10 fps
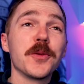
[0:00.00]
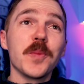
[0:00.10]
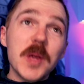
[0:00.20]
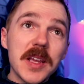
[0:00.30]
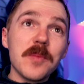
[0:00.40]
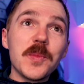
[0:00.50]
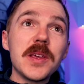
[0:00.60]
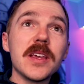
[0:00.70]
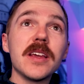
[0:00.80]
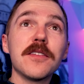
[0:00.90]
your
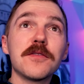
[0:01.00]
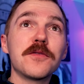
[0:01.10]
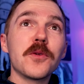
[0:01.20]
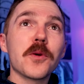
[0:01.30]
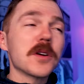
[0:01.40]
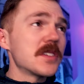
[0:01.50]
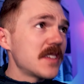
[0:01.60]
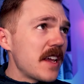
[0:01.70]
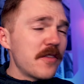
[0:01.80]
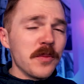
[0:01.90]
BNB for
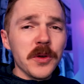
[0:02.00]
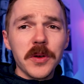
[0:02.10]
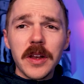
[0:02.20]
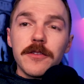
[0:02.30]
SafeMoon.